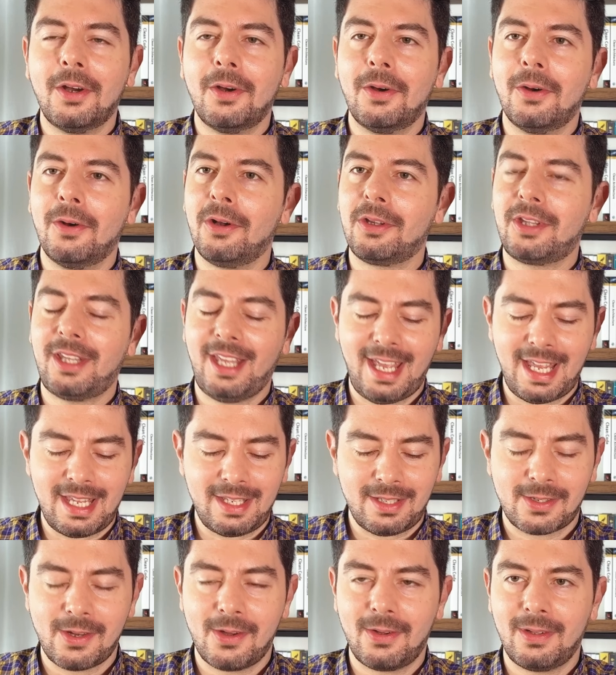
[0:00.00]
Okay,
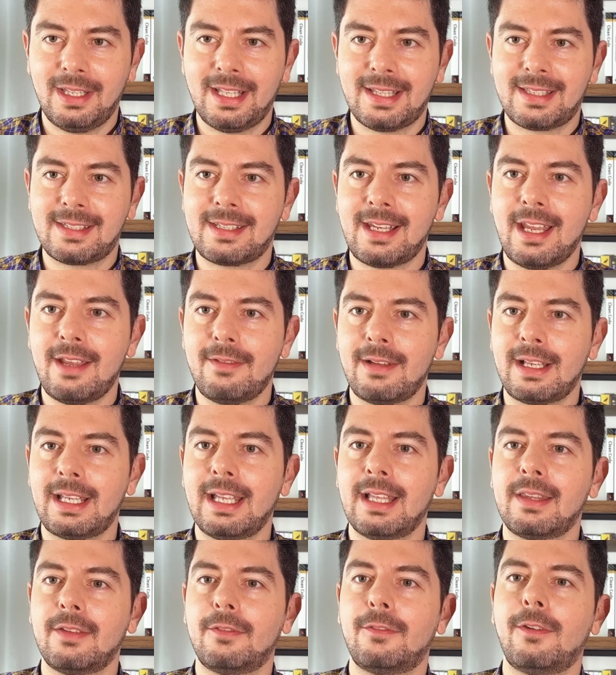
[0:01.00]
so let's save
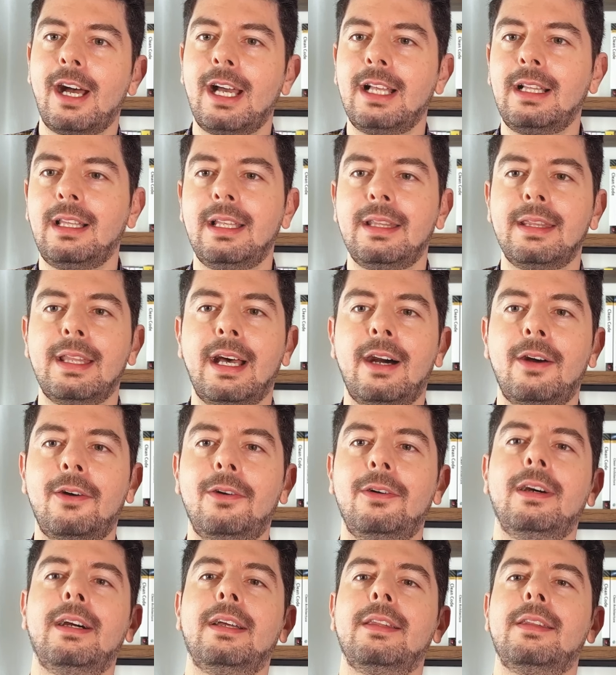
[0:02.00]
again the file, and
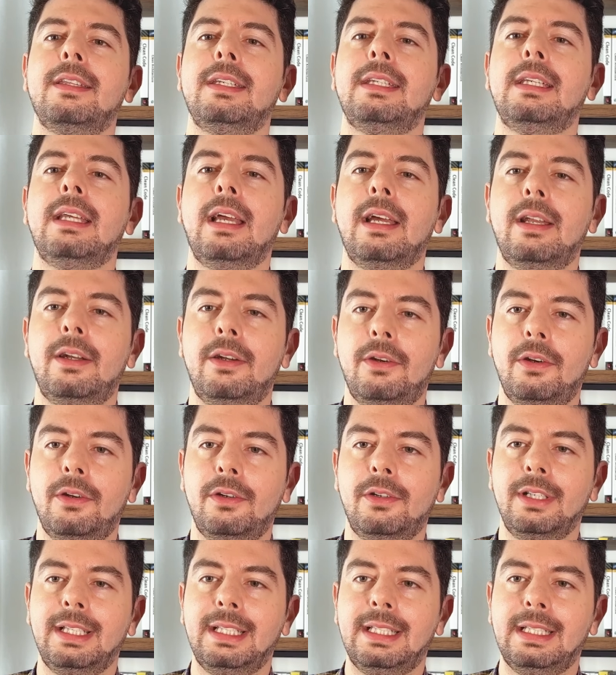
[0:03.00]
now the
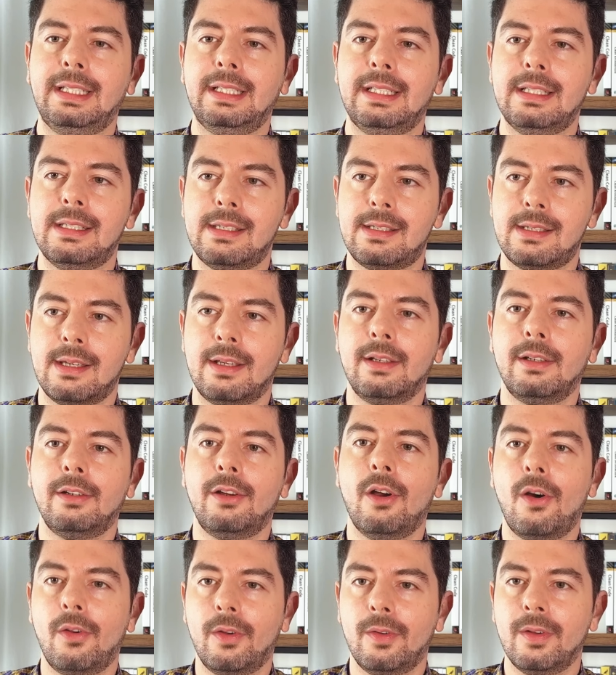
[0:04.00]
error is
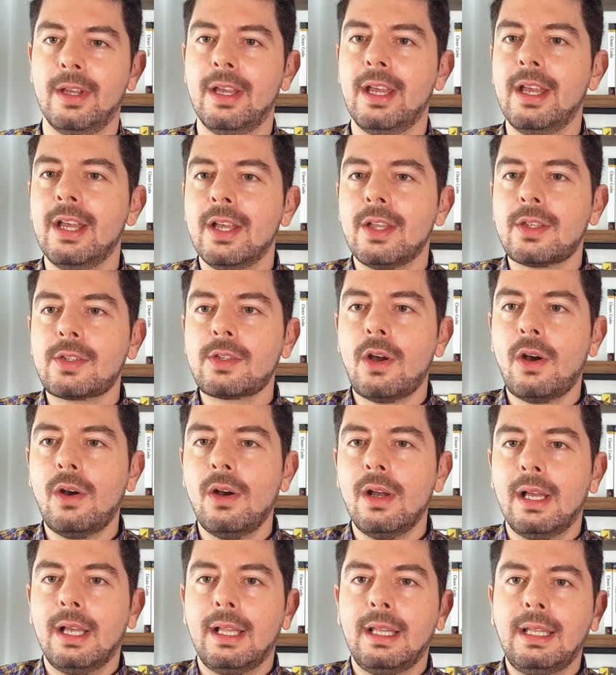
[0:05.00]
gone.
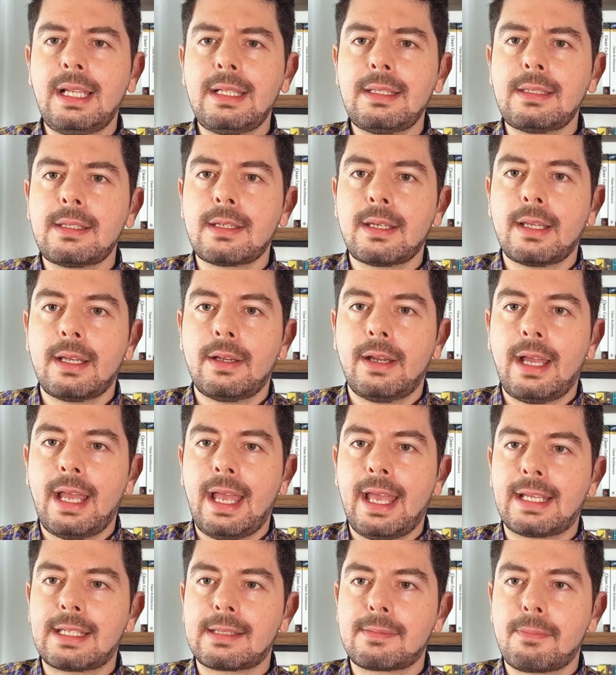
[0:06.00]
So let's
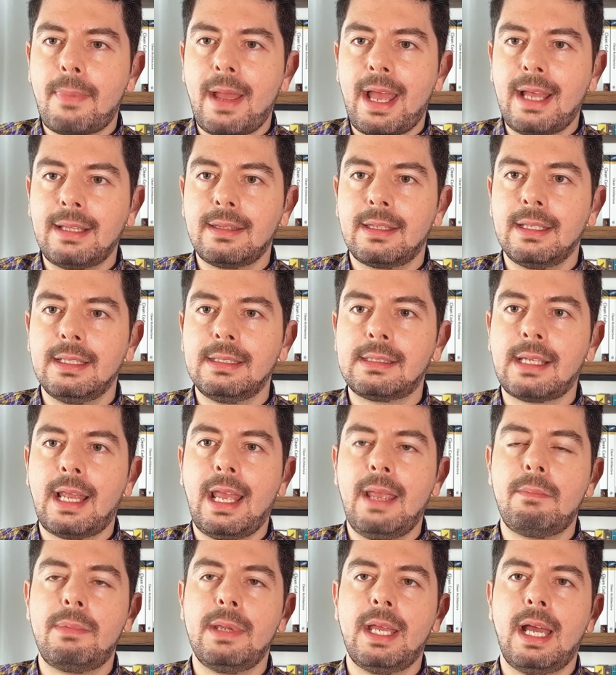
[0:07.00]
expand this
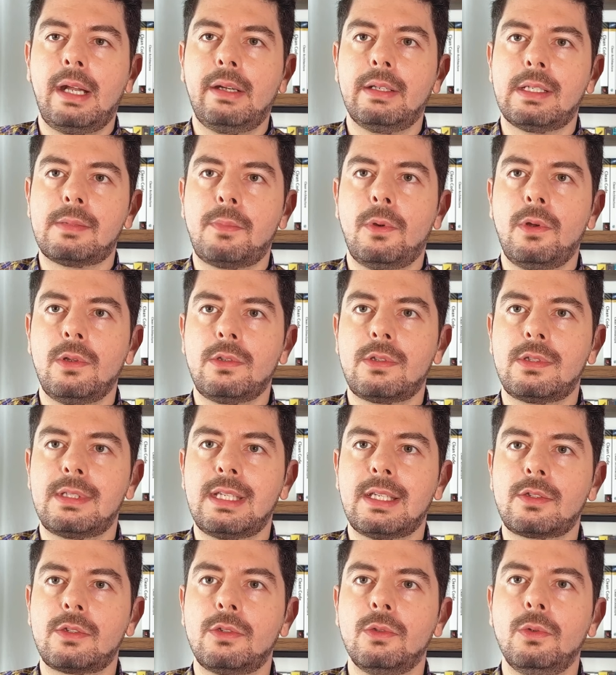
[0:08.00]
API response
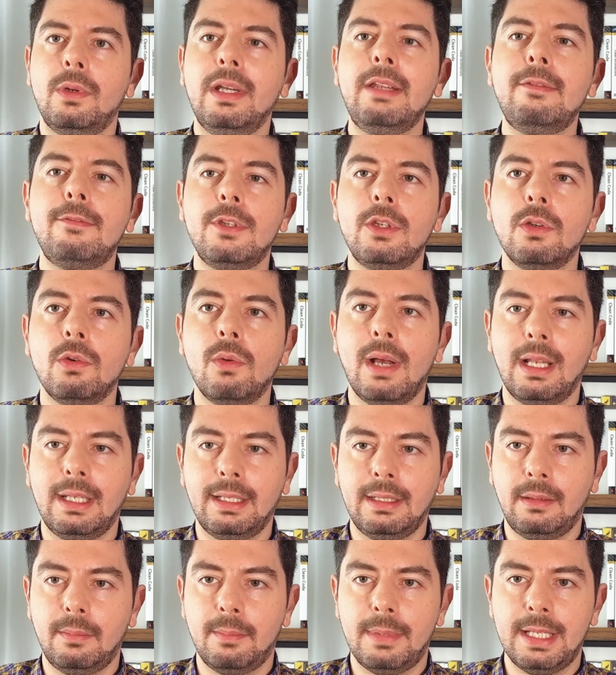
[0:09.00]
just to review a
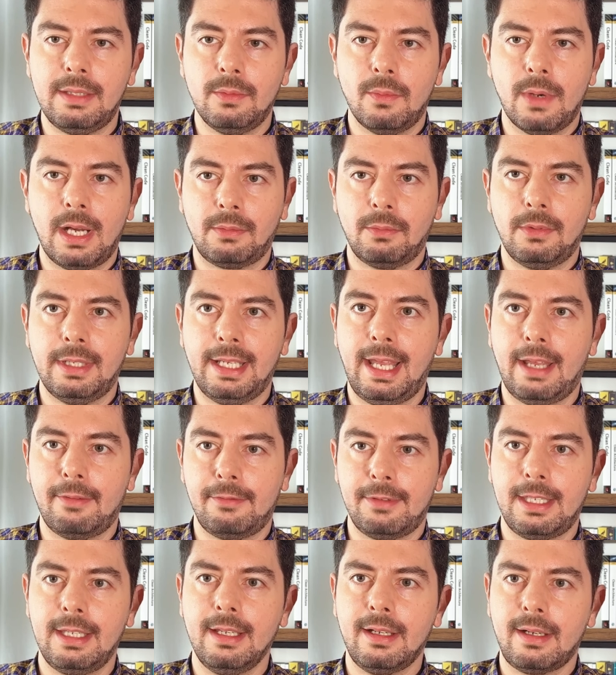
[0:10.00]
little bit what we have
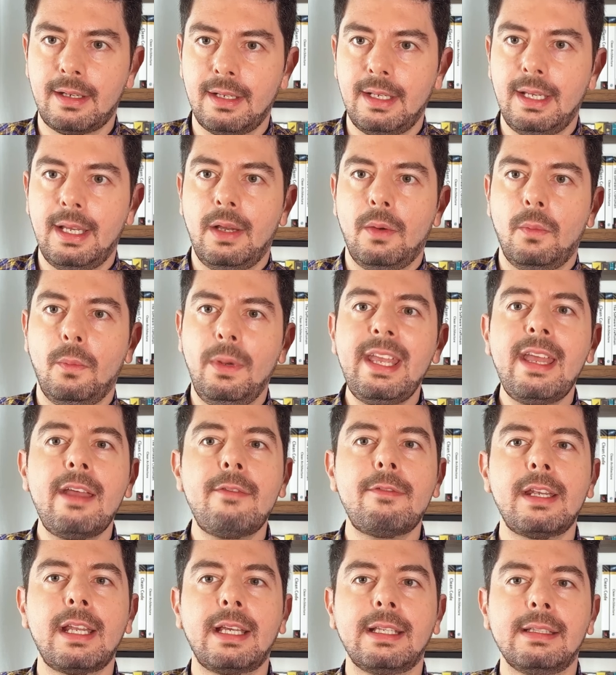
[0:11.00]
here. We
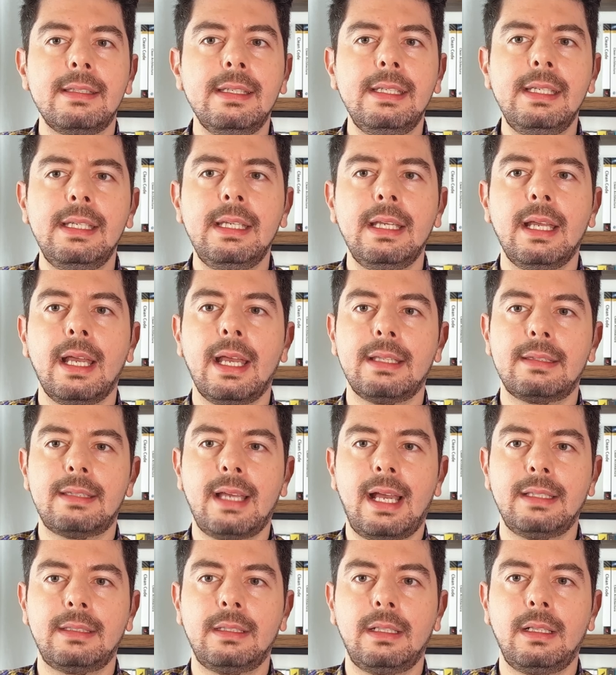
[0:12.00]
have an ID, a
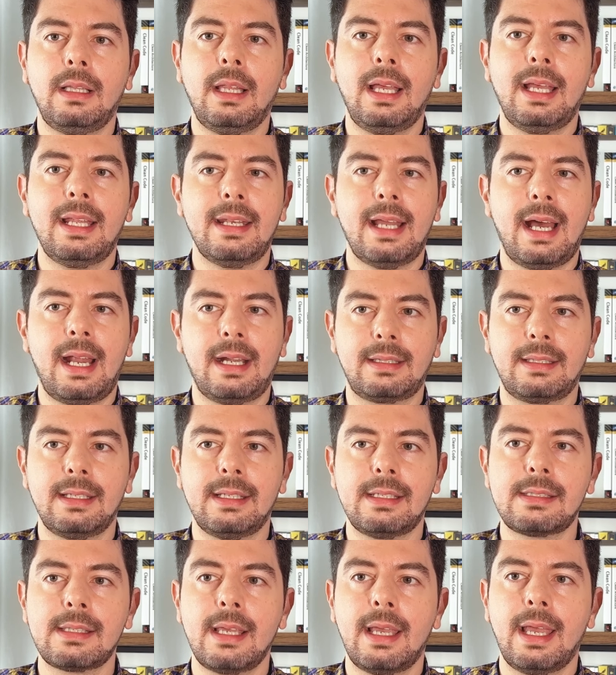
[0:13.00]
title, an
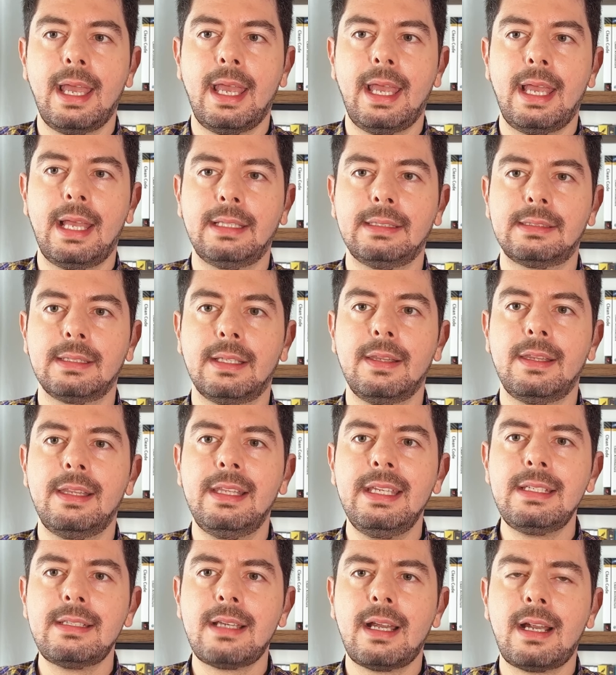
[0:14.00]
artist, and
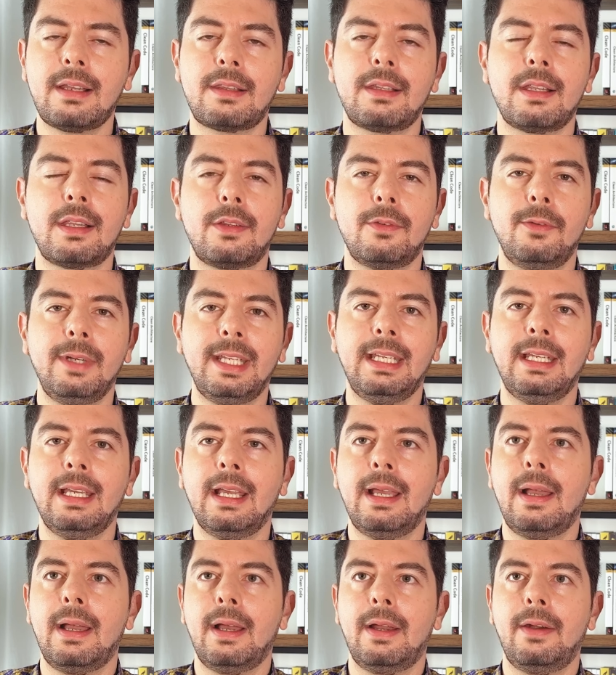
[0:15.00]
these are the three
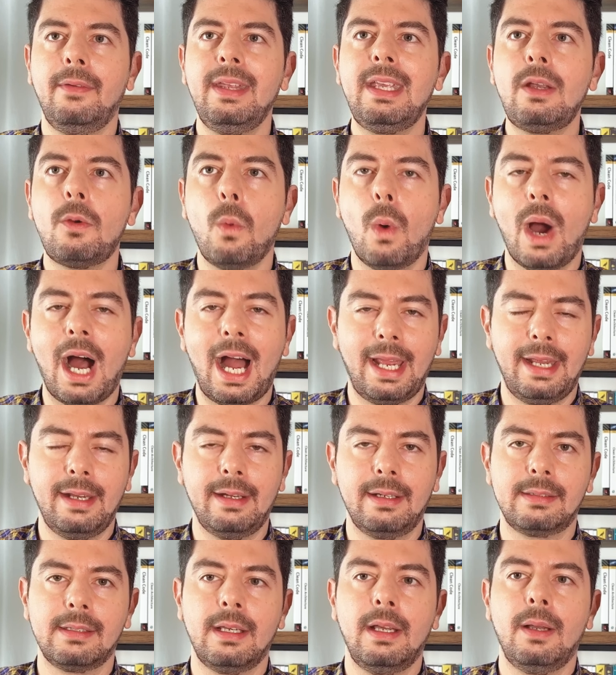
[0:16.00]

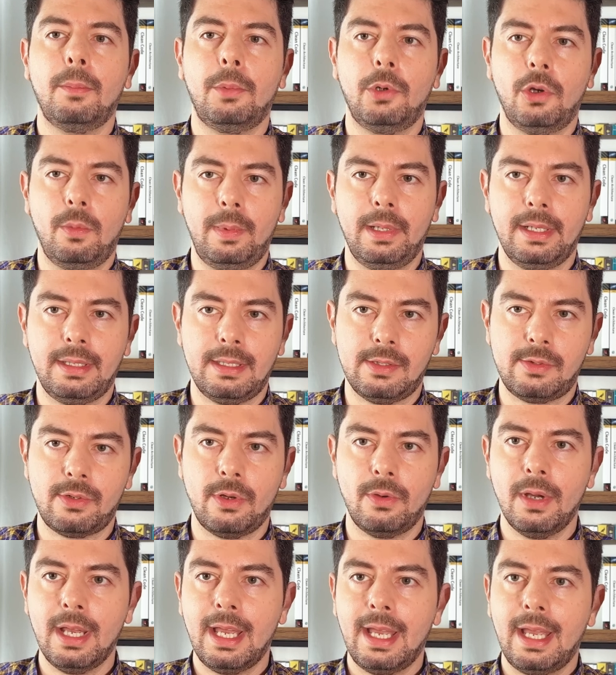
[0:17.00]
required properties.
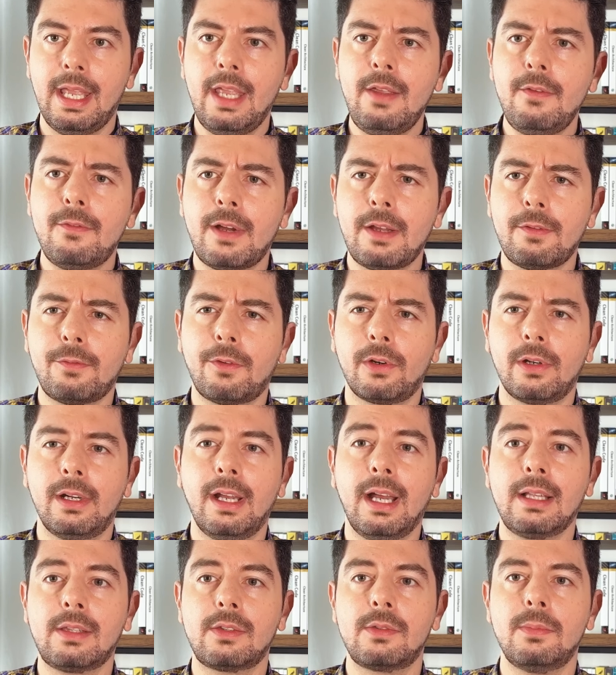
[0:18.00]
So if I
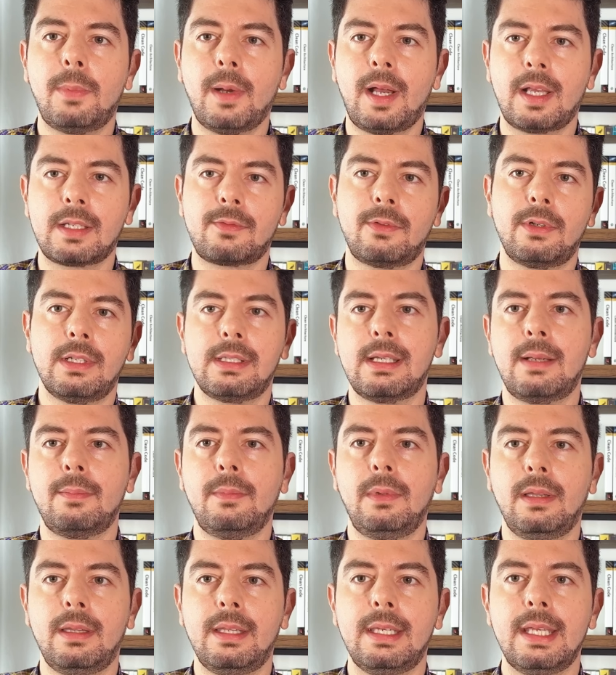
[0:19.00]
forgot to pass, for
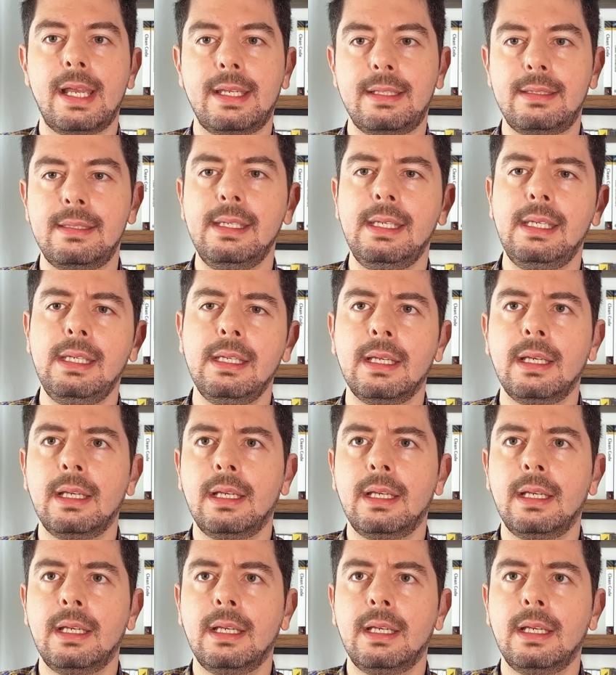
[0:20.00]
example, the ID,